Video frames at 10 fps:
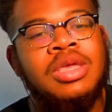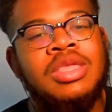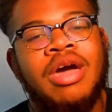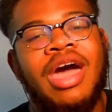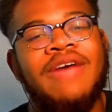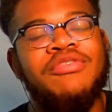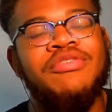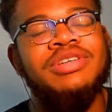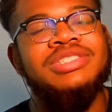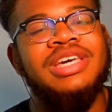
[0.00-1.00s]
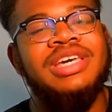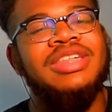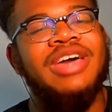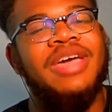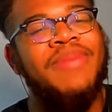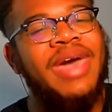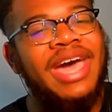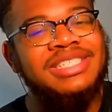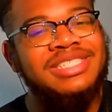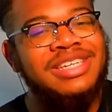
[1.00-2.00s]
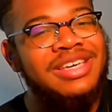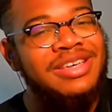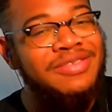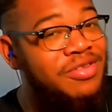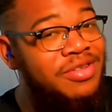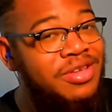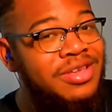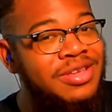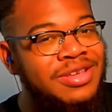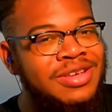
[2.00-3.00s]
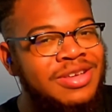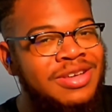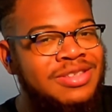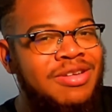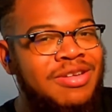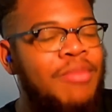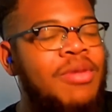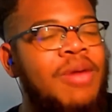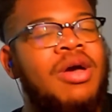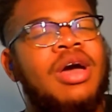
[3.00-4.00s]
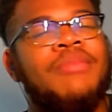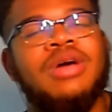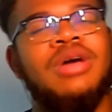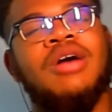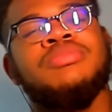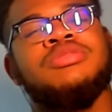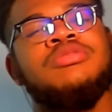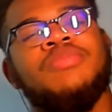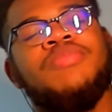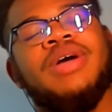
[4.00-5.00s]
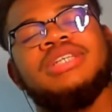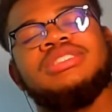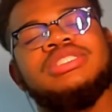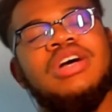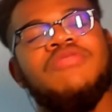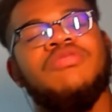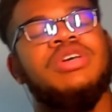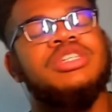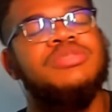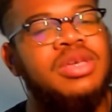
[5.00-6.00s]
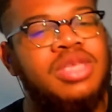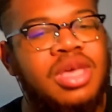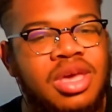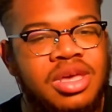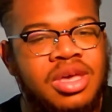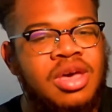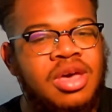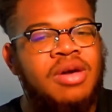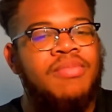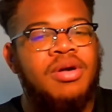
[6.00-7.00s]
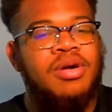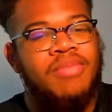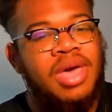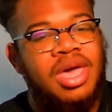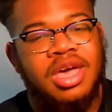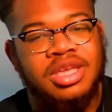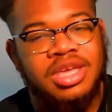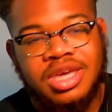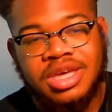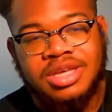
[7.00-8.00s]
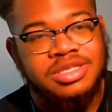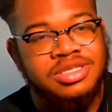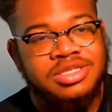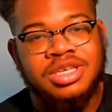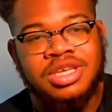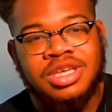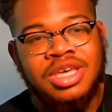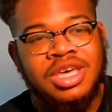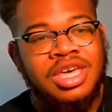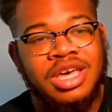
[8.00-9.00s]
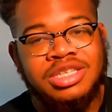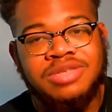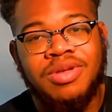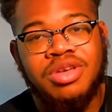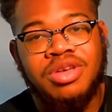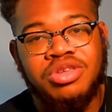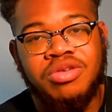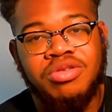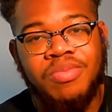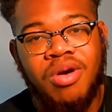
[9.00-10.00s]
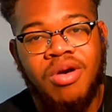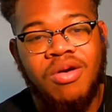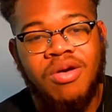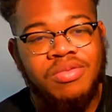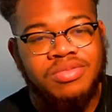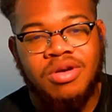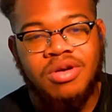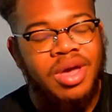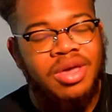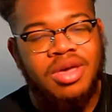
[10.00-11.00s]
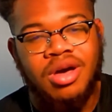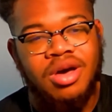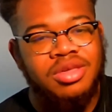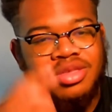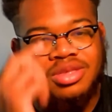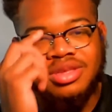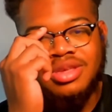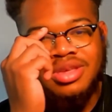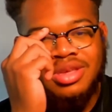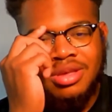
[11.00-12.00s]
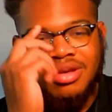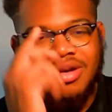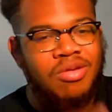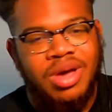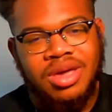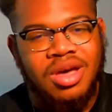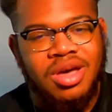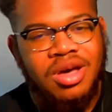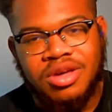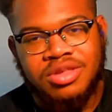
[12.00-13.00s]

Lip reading: Now, I haven't really seen you, like, passing, really. So, I'm assuming passing is not really a big thing. But, man, his ability to shoot the ball. Oh, my God. Oh, my God.